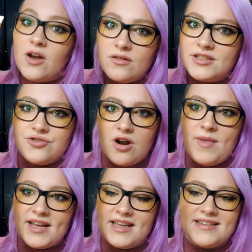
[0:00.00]
only
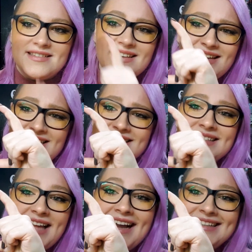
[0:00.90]
drawback is it is
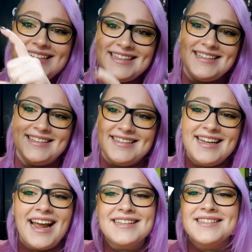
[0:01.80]
tiny.
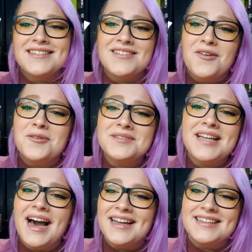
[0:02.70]
It's so
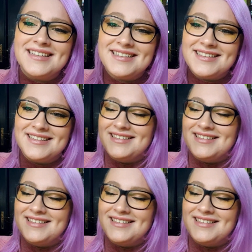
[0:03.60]
tiny.